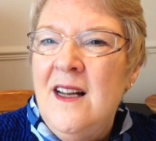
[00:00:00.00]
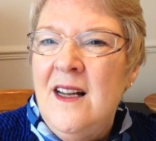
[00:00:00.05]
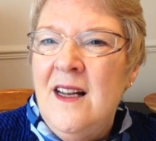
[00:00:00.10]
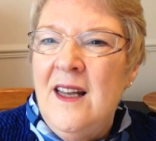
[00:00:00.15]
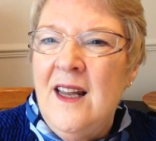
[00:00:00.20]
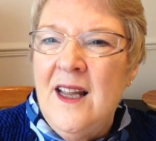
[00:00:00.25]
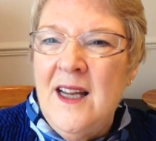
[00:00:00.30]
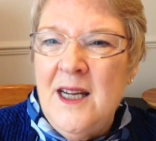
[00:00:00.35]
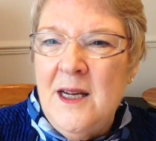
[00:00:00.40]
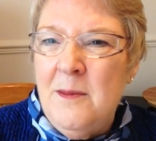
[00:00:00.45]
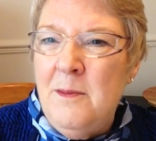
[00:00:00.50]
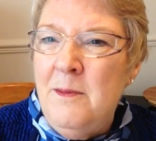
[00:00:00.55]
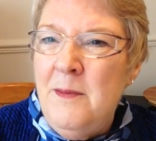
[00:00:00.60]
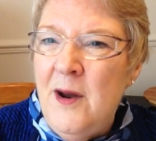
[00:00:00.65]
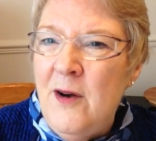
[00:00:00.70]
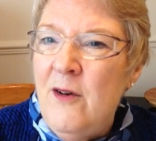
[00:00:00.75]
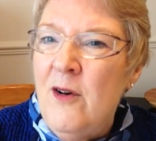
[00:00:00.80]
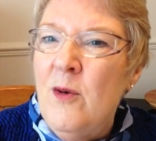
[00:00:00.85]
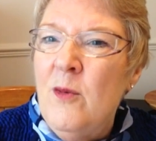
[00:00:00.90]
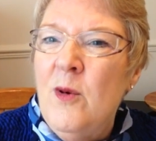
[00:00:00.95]
like
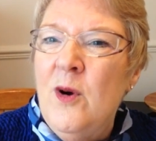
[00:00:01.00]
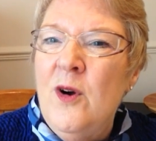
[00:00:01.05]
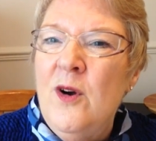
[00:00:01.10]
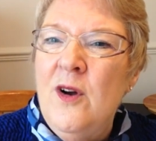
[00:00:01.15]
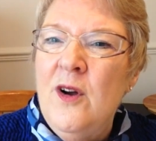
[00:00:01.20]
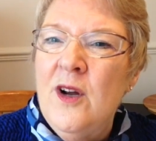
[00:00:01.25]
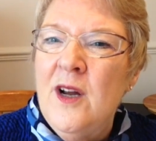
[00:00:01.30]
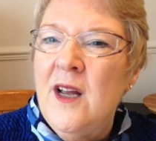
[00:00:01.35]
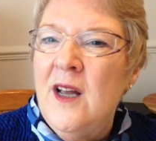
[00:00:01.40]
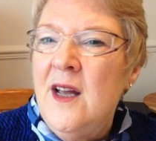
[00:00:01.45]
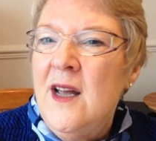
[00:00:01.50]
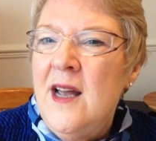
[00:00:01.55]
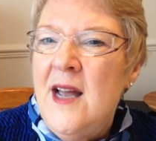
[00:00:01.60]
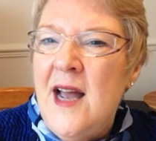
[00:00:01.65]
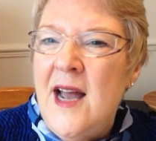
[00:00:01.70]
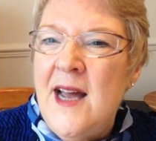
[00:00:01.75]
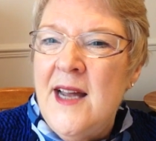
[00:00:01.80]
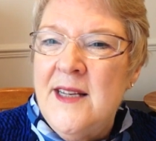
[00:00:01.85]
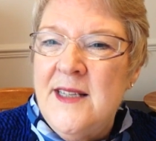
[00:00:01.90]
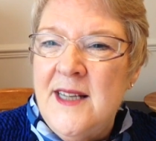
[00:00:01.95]
mirror work
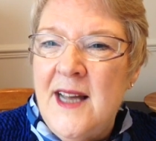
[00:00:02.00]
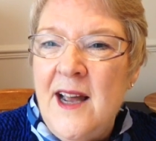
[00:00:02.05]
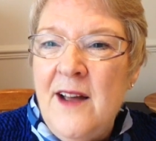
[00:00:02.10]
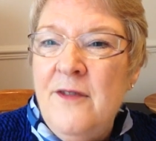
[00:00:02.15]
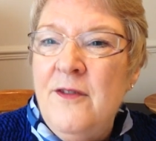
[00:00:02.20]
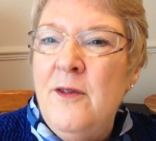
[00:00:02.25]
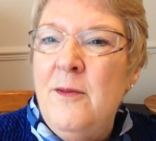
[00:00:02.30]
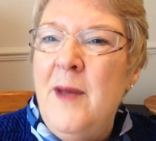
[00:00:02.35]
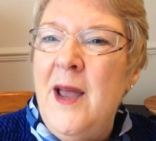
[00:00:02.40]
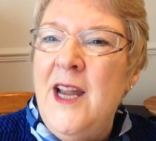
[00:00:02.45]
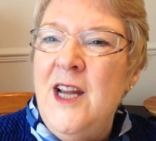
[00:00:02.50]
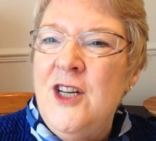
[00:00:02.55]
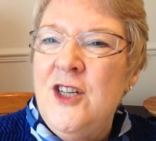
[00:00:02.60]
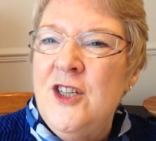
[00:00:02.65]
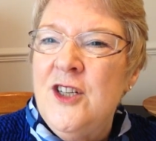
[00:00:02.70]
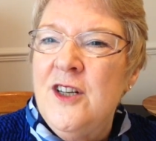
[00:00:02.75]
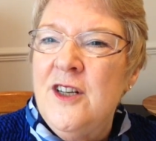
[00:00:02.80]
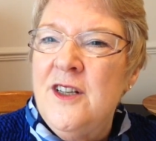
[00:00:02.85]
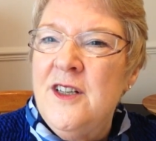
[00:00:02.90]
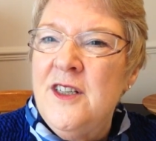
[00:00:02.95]
and
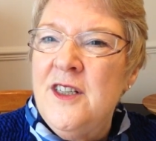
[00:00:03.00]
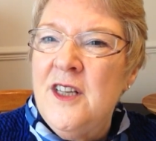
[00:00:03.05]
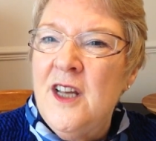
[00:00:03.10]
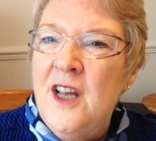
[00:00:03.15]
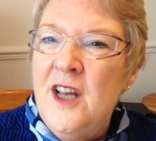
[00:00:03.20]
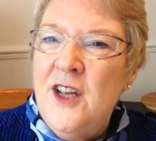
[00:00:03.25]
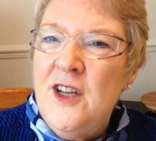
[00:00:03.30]
affirmations